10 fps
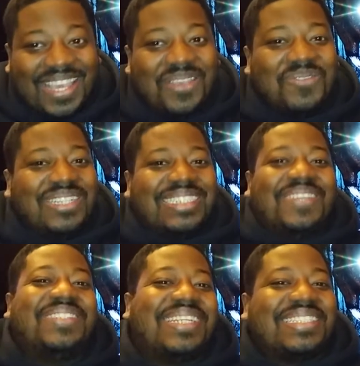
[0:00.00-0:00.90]
Once he
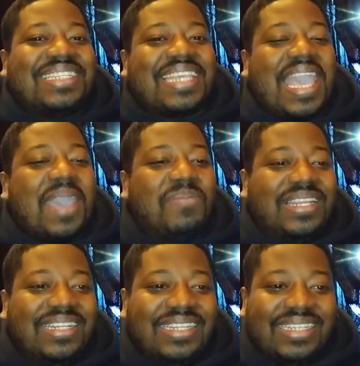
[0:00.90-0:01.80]
goes out to the
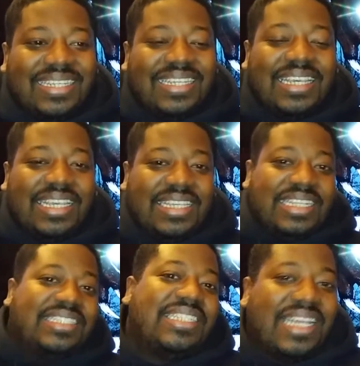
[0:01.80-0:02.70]
cabin, he
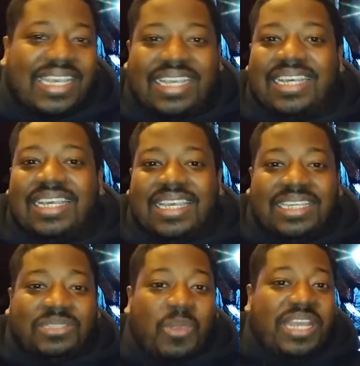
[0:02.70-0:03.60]
gets there,
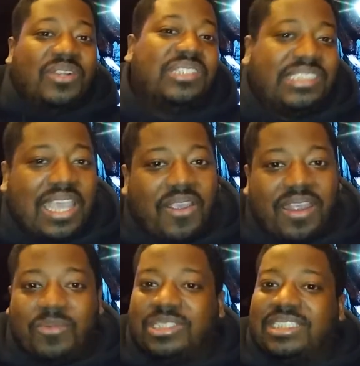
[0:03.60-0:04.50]
he's waiting on
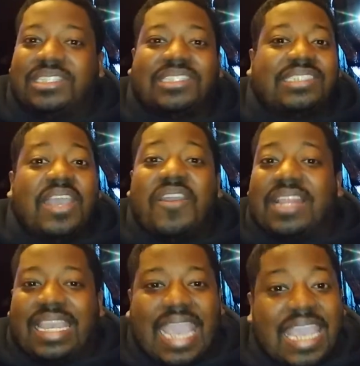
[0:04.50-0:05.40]
Sarah, which it took Sarah
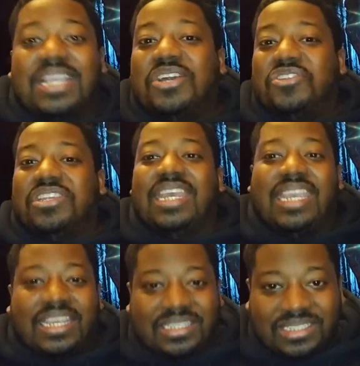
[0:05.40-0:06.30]
like 800
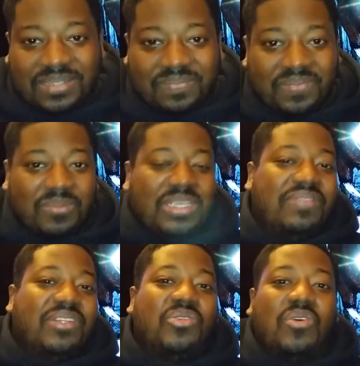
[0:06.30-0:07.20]
years. But
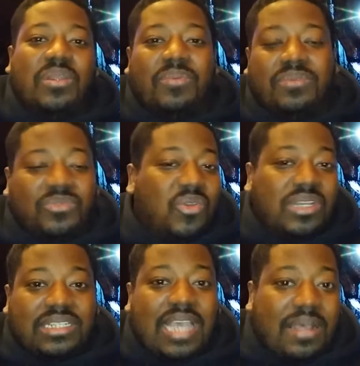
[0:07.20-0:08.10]
even during
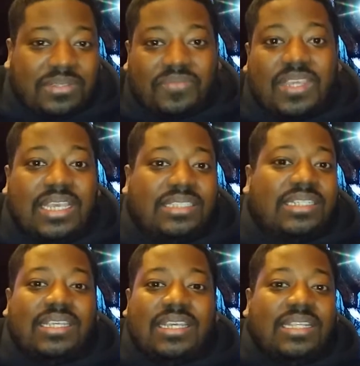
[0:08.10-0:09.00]
the times of
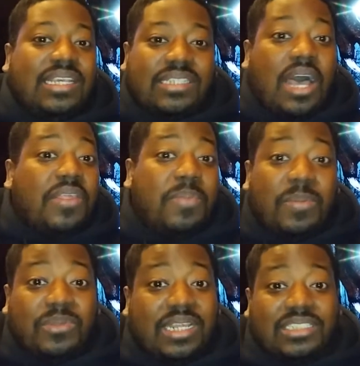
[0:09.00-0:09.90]
this, there's other
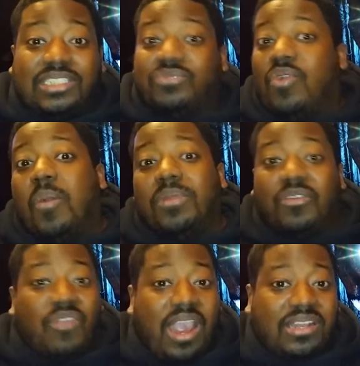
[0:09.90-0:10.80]
people that's just roaming
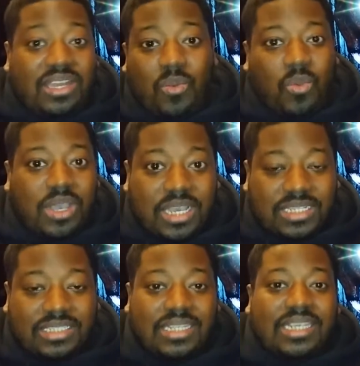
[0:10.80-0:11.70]
around in the
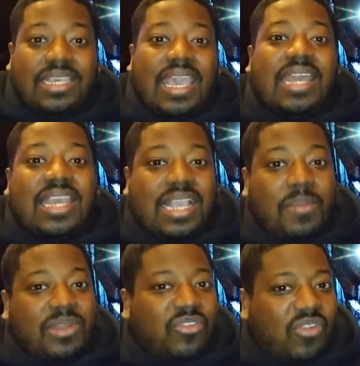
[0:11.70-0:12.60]
woods. And they're
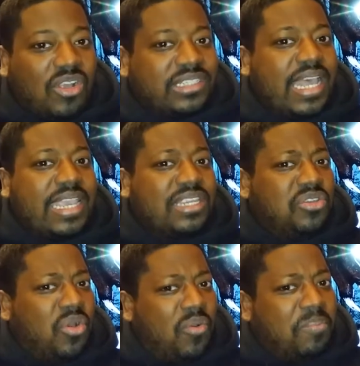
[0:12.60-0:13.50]
coming across, like,
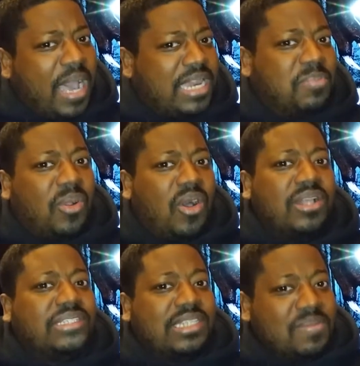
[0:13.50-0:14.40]
you know, body
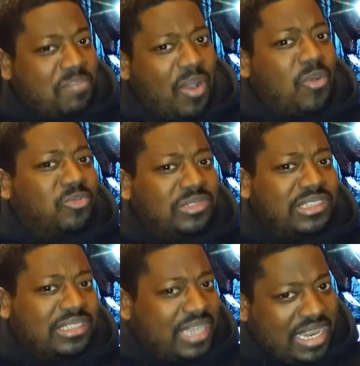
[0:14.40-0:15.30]
parts and
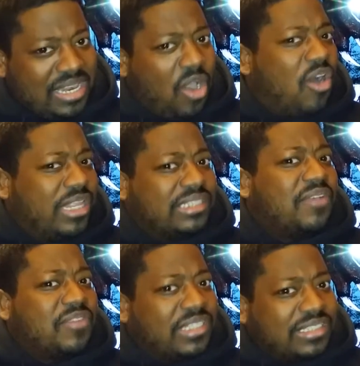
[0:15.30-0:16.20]
bones and all this
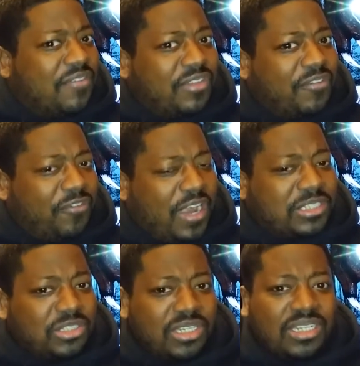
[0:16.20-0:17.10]
stuff. And the stuff looked
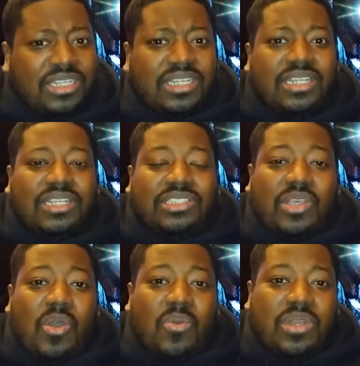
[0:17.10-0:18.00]
fresh.
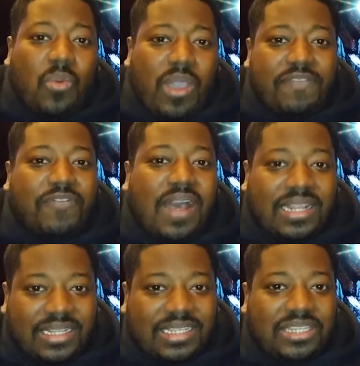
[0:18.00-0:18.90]
So when the wife
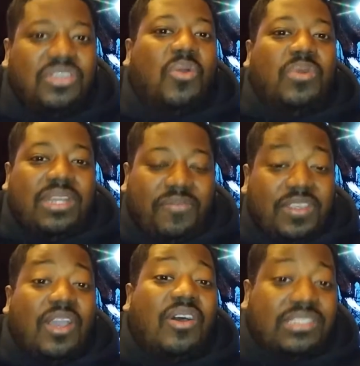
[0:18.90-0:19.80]
finally, you know, when the
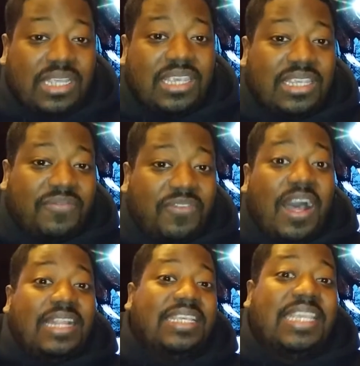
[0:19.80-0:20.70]
fiance
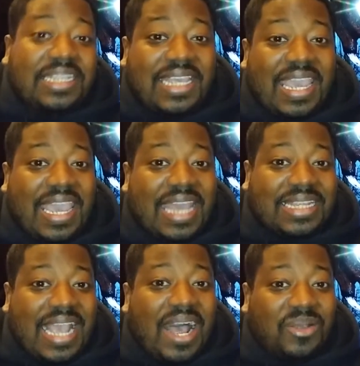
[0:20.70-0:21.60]
finally get there at
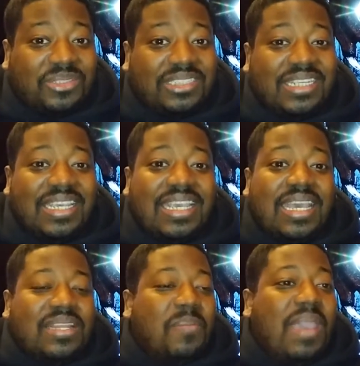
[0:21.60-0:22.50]
the house,
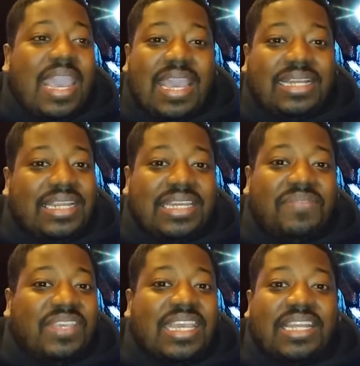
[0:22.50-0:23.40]
the man didn't
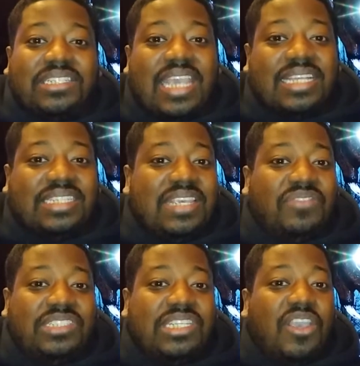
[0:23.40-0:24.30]
even get a chance to
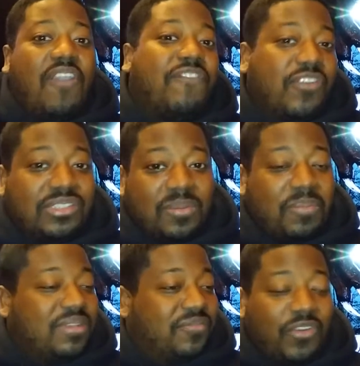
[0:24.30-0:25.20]
even see her
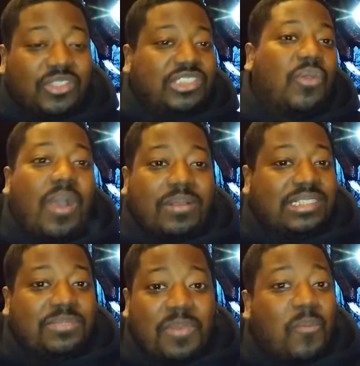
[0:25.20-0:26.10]
first show up.
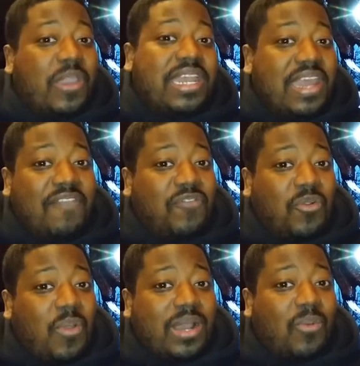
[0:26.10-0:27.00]
Because he's been waiting there for
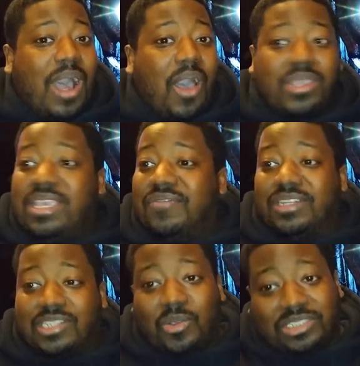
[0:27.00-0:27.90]
quite a while. He
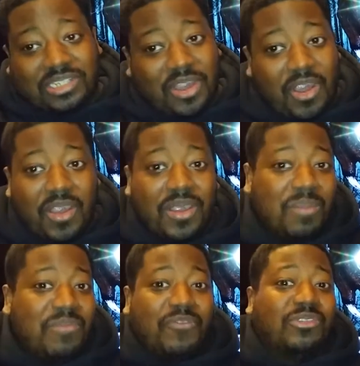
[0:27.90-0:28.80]
even toasting her
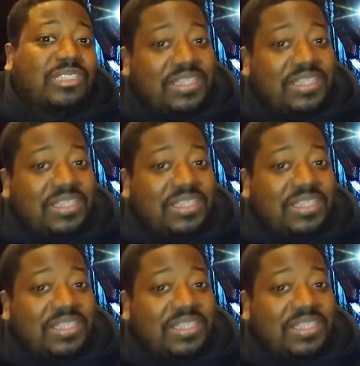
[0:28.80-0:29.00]
before she